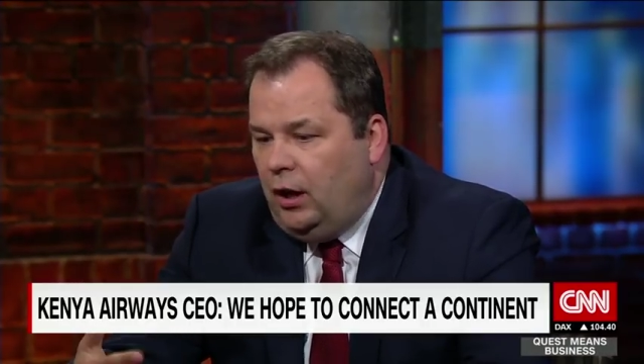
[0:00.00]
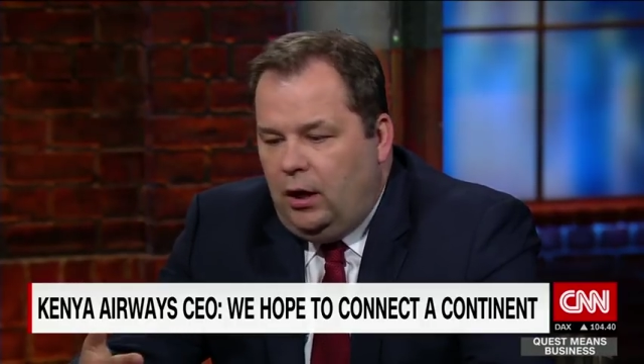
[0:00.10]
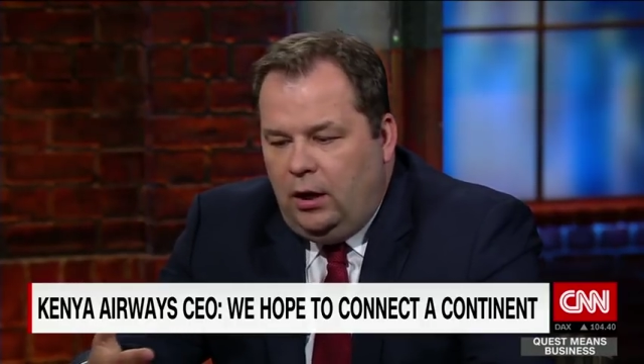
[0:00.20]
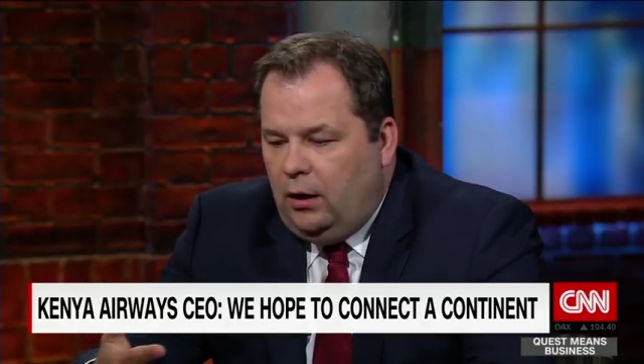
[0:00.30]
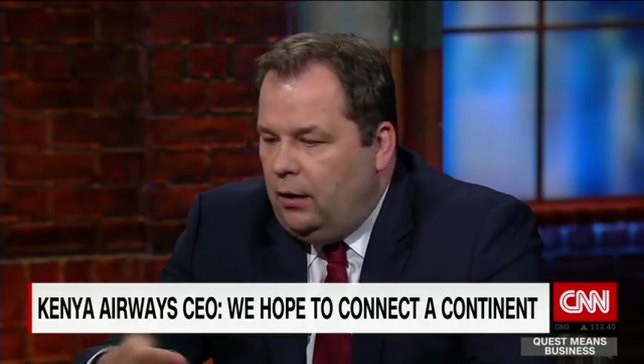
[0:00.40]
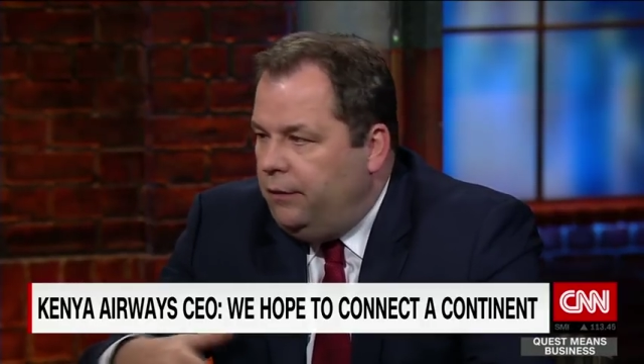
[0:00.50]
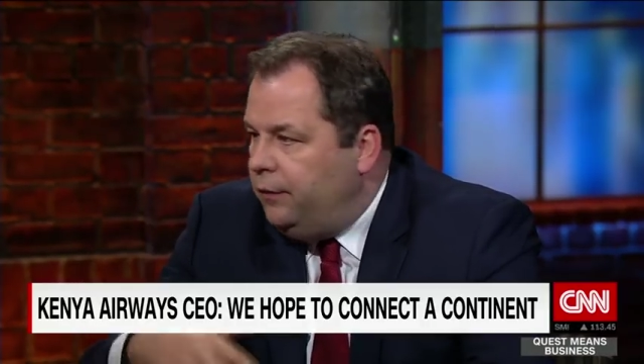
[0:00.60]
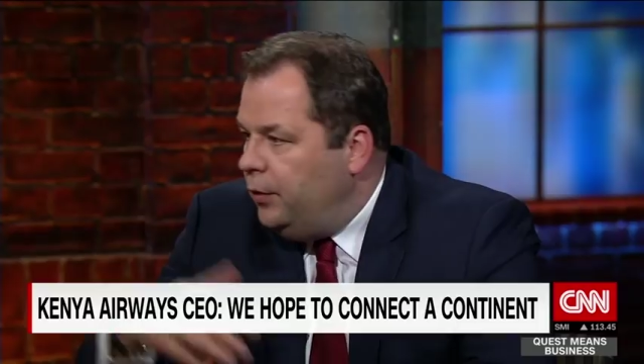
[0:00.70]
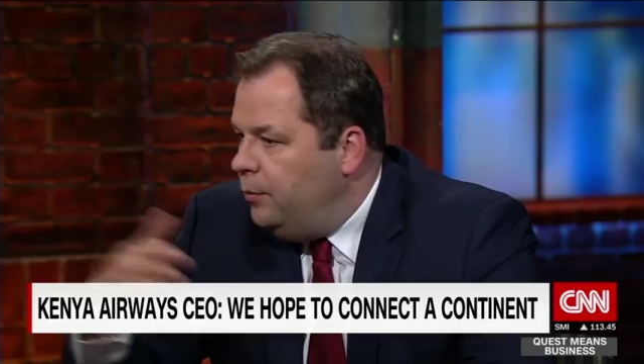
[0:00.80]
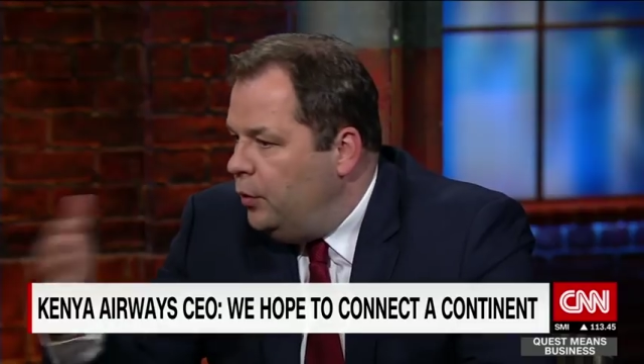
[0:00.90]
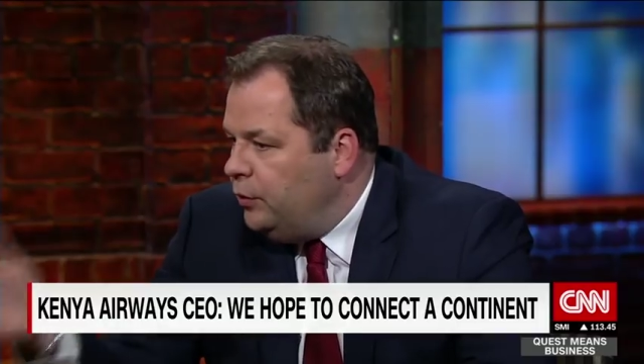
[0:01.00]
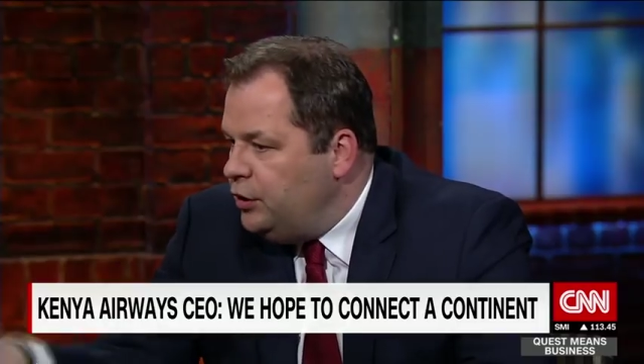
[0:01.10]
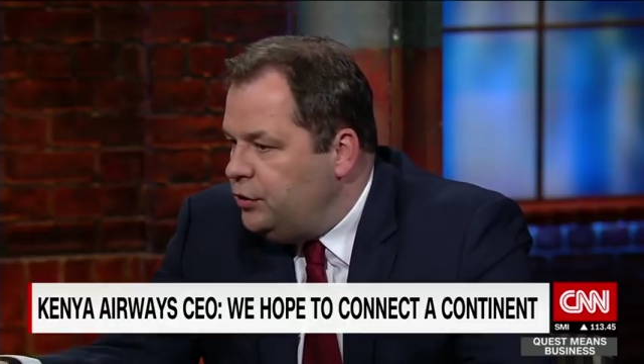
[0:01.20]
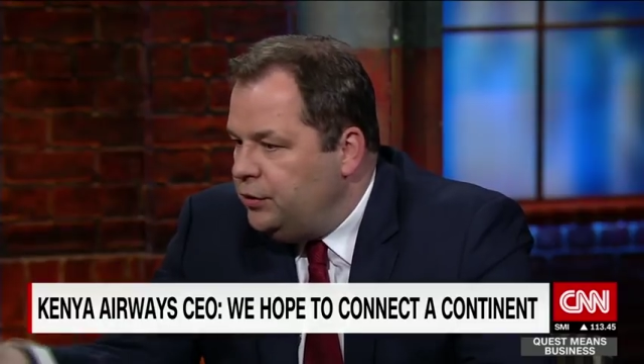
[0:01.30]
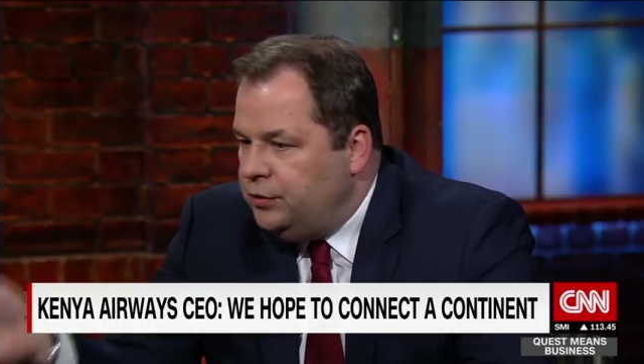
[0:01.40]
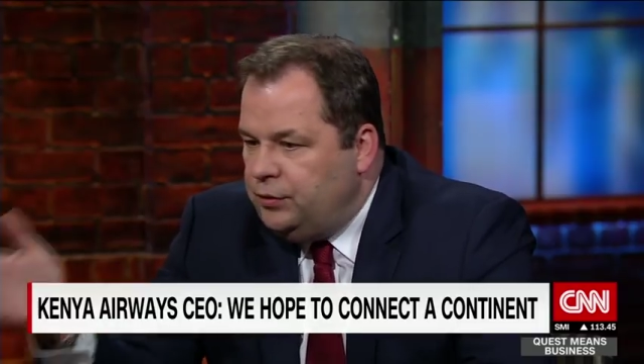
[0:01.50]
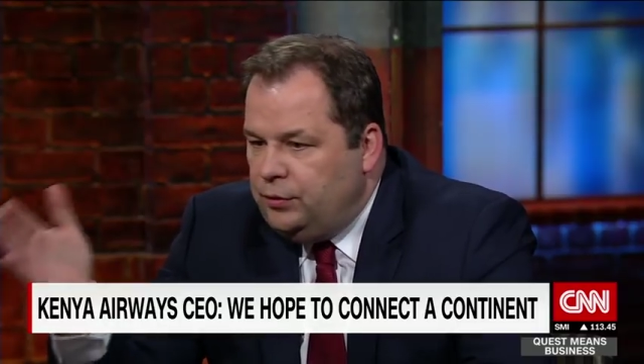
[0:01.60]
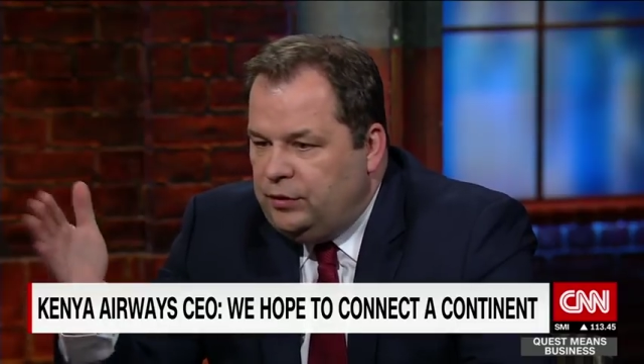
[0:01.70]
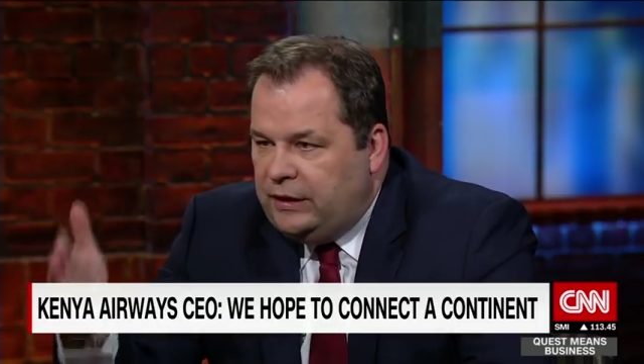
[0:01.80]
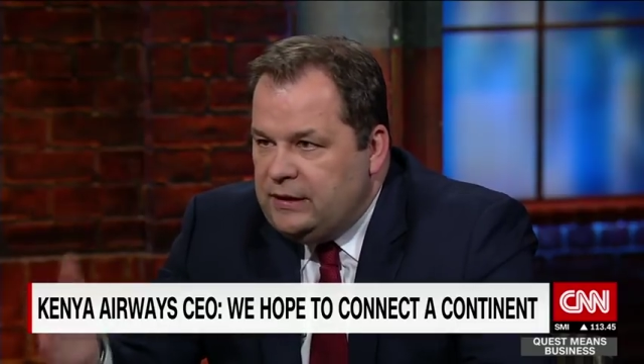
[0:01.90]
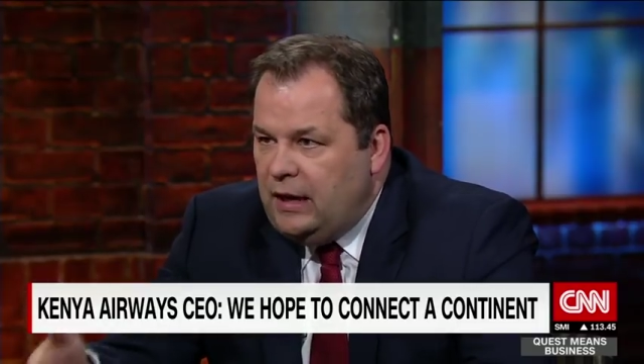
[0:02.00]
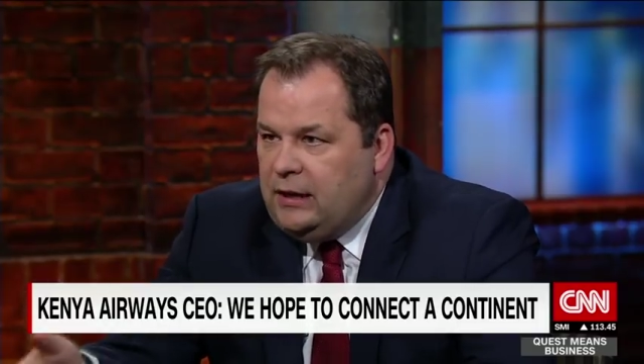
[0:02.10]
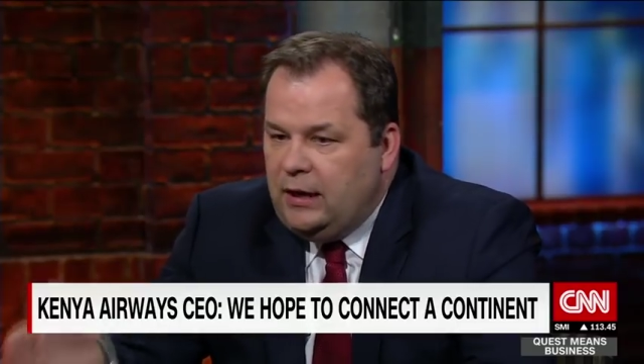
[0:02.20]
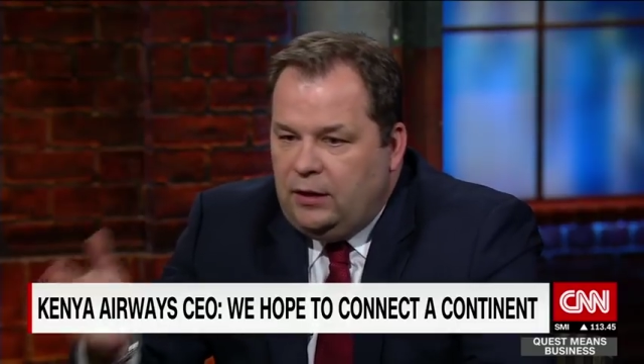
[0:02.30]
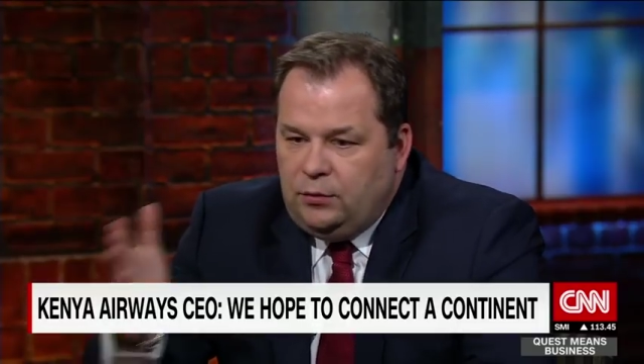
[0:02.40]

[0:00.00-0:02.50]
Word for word: Uh, from Mauritius to Tanzania